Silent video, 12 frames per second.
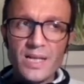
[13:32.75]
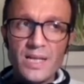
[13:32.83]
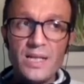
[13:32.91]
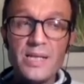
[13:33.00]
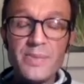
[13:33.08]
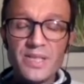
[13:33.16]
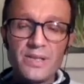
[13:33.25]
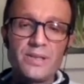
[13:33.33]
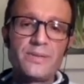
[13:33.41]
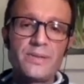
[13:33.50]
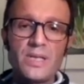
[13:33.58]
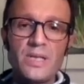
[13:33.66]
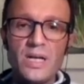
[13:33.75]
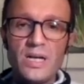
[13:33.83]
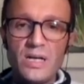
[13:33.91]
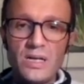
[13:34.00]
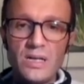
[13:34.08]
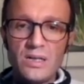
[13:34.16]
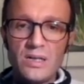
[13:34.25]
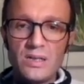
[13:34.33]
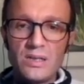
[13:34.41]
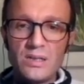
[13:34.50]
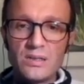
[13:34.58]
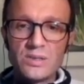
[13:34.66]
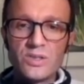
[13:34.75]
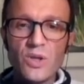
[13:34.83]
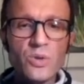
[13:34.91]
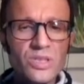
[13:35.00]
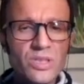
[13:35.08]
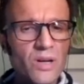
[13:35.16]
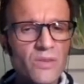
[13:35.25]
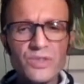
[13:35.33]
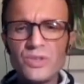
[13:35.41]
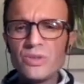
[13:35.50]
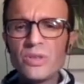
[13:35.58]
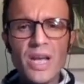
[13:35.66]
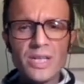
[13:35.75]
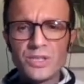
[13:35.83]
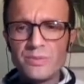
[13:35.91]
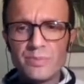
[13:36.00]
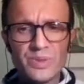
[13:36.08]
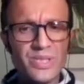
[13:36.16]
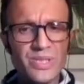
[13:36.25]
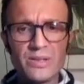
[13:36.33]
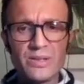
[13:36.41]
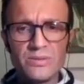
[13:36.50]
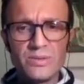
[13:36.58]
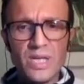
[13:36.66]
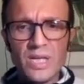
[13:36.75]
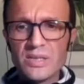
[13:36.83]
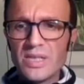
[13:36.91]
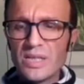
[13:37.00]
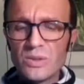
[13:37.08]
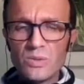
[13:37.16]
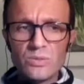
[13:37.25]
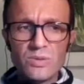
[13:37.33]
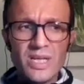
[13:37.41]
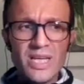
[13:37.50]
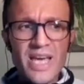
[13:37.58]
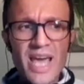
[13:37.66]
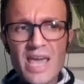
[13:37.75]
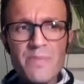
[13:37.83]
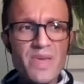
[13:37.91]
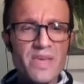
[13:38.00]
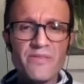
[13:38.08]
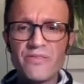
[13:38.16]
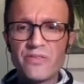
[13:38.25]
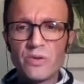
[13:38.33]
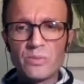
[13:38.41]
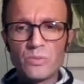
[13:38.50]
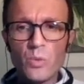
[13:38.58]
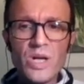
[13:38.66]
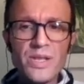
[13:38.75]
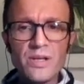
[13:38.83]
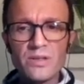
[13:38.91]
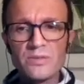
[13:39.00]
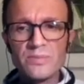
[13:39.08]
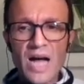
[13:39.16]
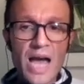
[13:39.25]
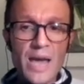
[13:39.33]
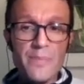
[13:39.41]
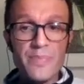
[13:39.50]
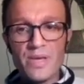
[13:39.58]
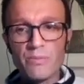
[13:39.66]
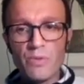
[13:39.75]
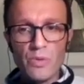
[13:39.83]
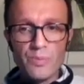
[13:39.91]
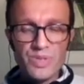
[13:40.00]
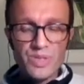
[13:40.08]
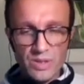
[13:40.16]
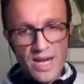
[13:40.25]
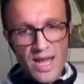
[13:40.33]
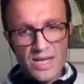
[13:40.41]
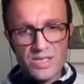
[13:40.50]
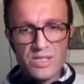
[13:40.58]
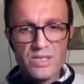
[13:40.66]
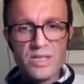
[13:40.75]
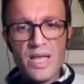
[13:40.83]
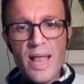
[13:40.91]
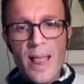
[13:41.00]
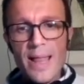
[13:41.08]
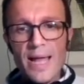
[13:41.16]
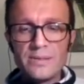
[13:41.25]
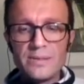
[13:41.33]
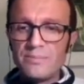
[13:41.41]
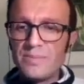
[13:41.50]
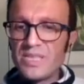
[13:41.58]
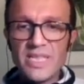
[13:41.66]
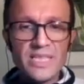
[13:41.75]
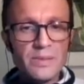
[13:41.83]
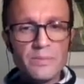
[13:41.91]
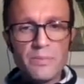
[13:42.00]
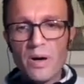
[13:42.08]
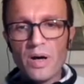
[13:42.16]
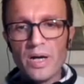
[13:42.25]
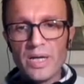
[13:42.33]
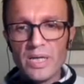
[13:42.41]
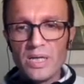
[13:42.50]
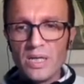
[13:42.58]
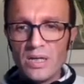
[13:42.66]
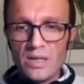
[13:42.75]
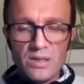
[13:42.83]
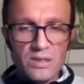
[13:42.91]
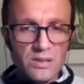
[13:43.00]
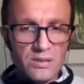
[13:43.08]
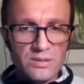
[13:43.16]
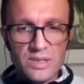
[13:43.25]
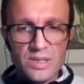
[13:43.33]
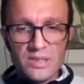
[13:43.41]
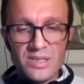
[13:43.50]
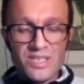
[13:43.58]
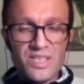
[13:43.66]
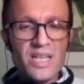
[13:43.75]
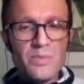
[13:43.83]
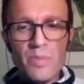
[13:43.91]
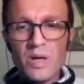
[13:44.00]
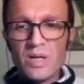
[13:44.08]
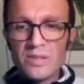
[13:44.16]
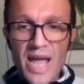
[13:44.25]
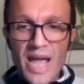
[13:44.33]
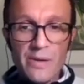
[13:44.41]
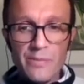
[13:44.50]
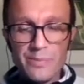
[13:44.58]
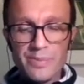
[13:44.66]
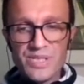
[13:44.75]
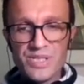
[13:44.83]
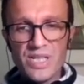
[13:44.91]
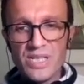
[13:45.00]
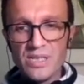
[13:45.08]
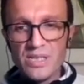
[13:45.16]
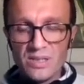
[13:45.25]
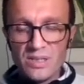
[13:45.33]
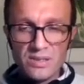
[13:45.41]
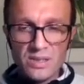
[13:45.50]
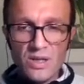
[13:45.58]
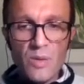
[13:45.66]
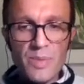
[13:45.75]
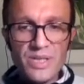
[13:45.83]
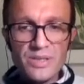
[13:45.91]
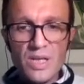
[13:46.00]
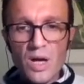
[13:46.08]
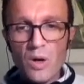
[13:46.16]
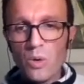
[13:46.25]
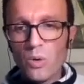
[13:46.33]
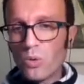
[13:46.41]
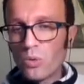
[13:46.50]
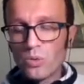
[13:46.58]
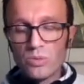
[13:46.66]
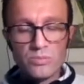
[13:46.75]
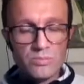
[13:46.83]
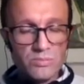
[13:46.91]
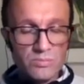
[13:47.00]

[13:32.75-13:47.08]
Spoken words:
limited dozens of new connections per second that came in from well-known IP groups class, and mitigated by the setbound RPC common, or